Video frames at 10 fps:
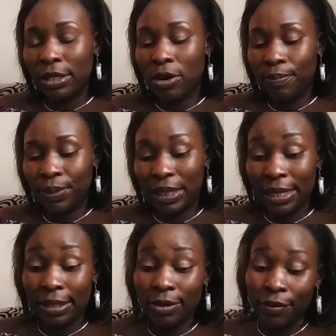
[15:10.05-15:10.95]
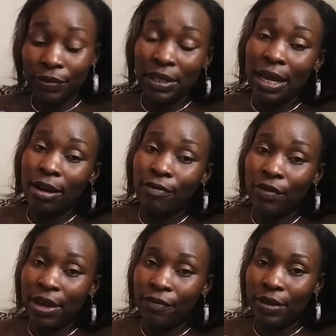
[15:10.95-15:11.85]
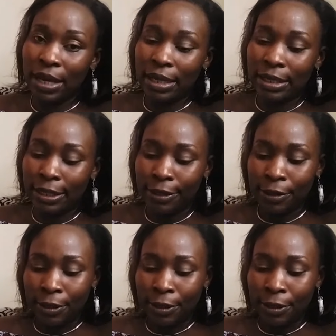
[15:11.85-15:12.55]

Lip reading: competence of self-efficacy.